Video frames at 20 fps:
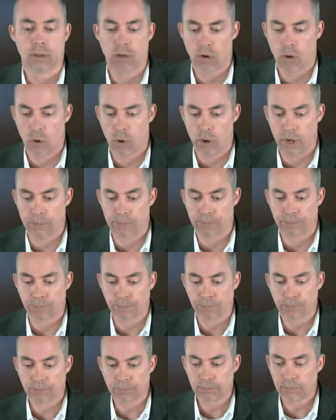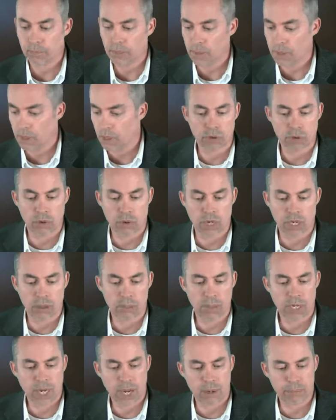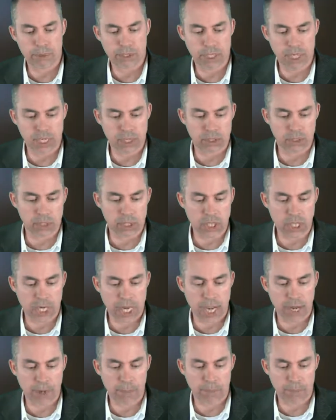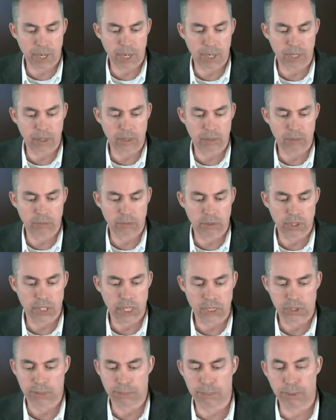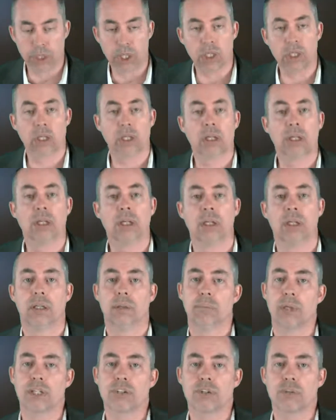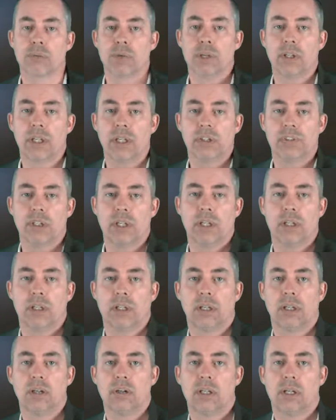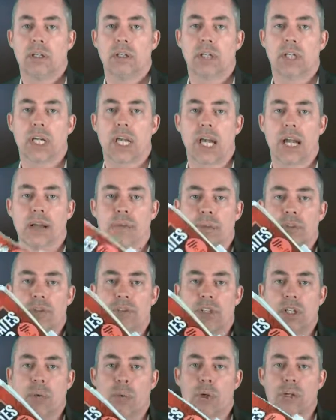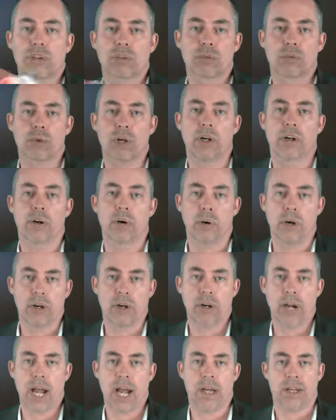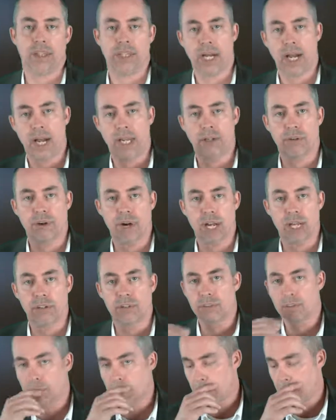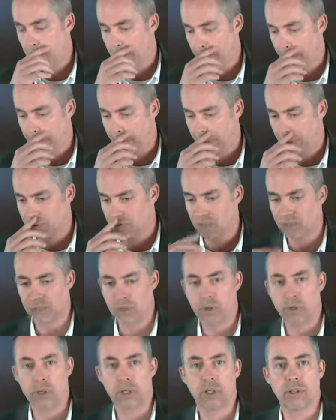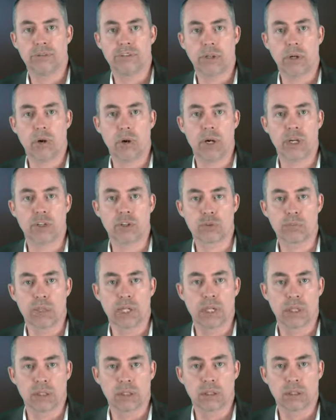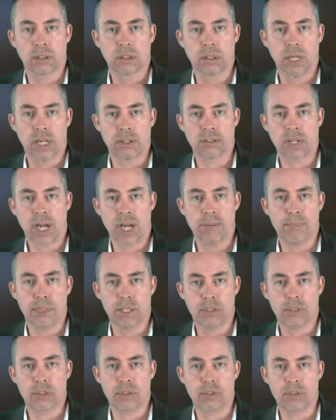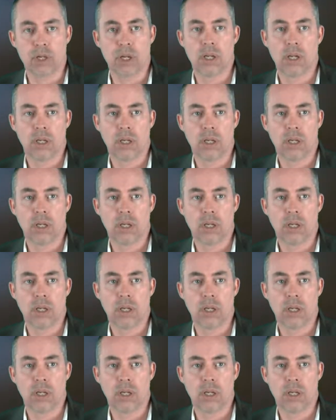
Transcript: coin. So it can be complicated looking at it, but when you got the book, it makes it real easy, and you can look at them and see what's a rare coin or not in the high grades. Because even though if a coin has been has high mintage,